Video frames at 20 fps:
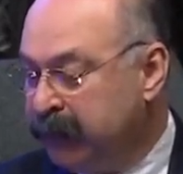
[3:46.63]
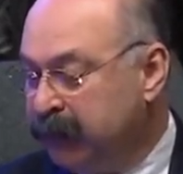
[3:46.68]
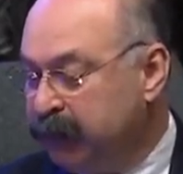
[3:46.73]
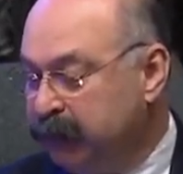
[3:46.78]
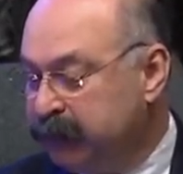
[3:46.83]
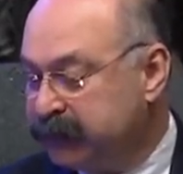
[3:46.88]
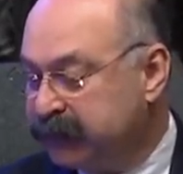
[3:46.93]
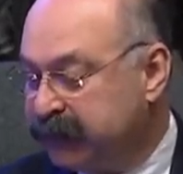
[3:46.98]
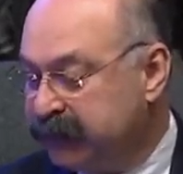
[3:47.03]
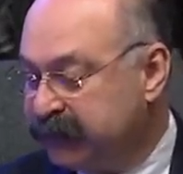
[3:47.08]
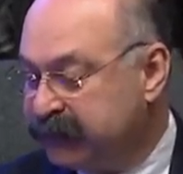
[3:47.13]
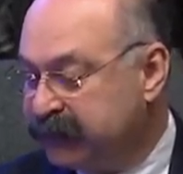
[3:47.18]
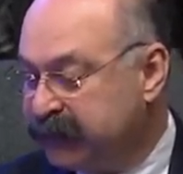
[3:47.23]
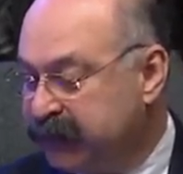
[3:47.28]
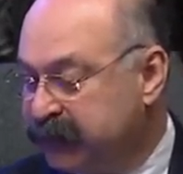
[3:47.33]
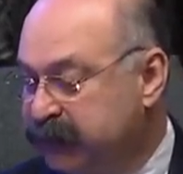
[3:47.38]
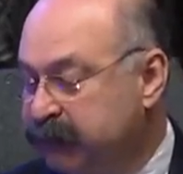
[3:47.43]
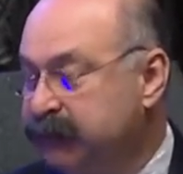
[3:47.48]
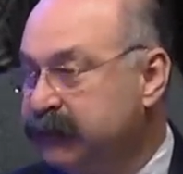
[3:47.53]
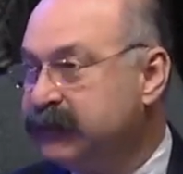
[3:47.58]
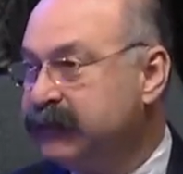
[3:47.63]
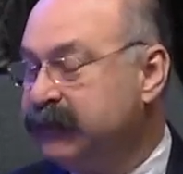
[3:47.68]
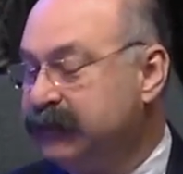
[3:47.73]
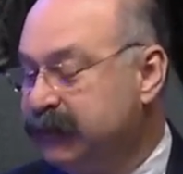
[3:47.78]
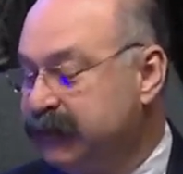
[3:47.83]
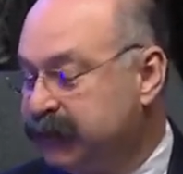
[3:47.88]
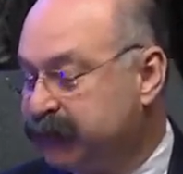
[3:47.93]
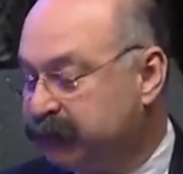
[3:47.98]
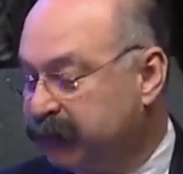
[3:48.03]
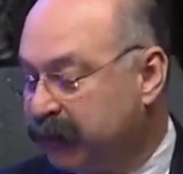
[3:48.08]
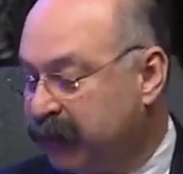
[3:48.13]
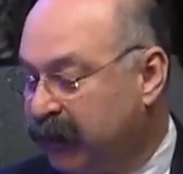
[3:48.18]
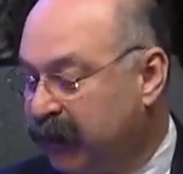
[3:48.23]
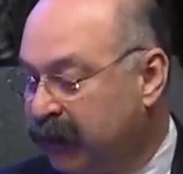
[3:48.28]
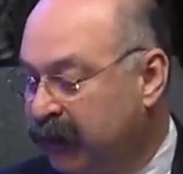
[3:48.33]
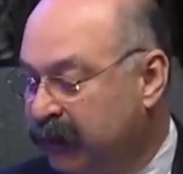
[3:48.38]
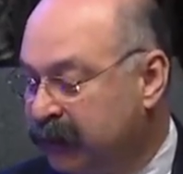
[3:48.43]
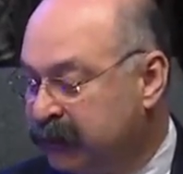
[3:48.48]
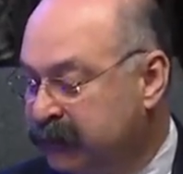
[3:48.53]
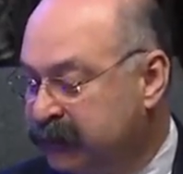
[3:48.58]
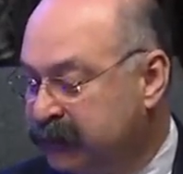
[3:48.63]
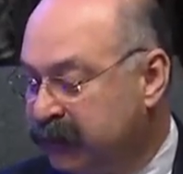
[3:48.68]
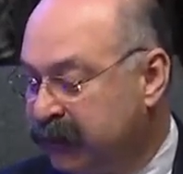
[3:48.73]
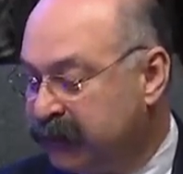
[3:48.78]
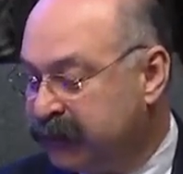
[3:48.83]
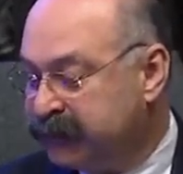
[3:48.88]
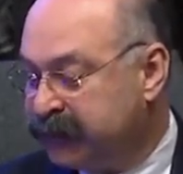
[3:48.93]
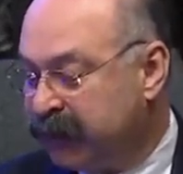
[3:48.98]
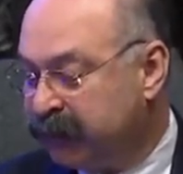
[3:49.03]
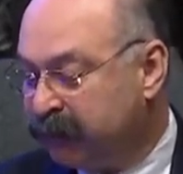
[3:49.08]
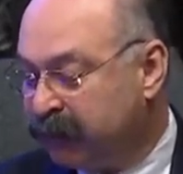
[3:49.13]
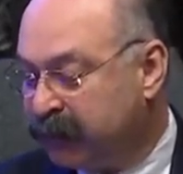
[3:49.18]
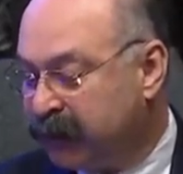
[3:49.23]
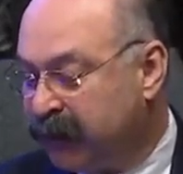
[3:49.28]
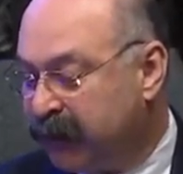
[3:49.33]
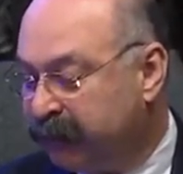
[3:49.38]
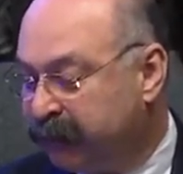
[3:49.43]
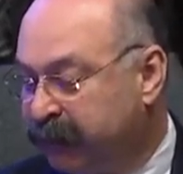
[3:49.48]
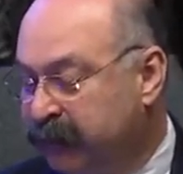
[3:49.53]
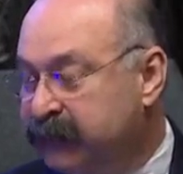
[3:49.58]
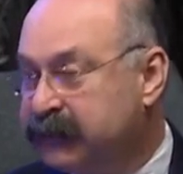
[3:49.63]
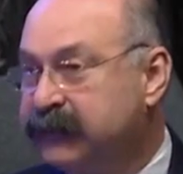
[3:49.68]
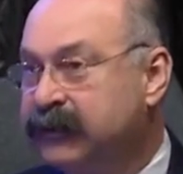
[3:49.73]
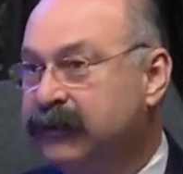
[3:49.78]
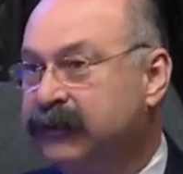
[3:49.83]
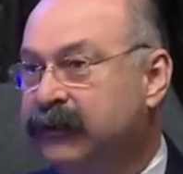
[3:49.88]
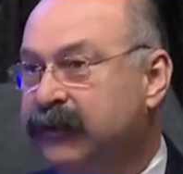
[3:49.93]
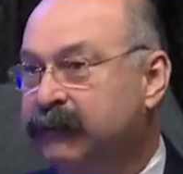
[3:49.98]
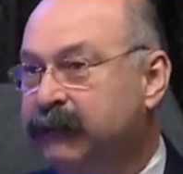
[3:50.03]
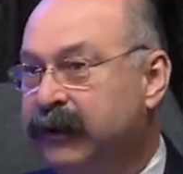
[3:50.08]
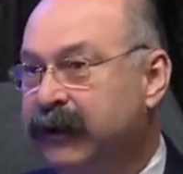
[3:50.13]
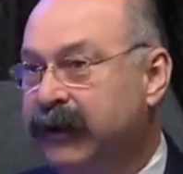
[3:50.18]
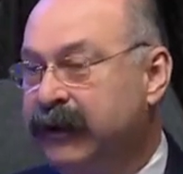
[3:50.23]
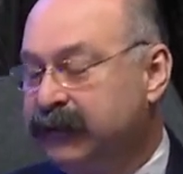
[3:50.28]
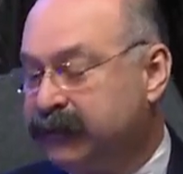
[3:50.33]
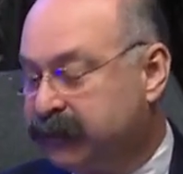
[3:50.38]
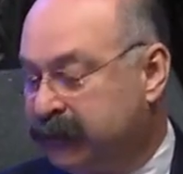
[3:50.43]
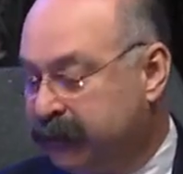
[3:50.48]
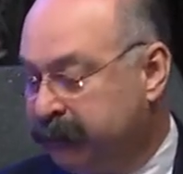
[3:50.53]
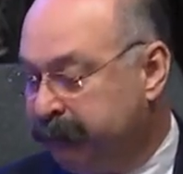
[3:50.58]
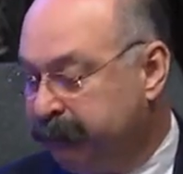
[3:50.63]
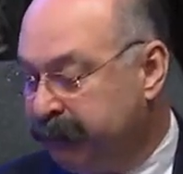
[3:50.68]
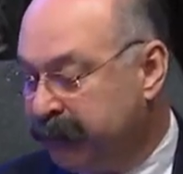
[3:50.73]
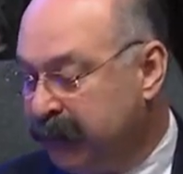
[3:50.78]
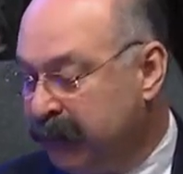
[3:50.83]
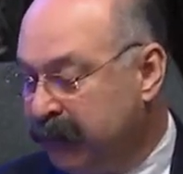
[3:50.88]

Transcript: whose constituency disregards a General Conference determination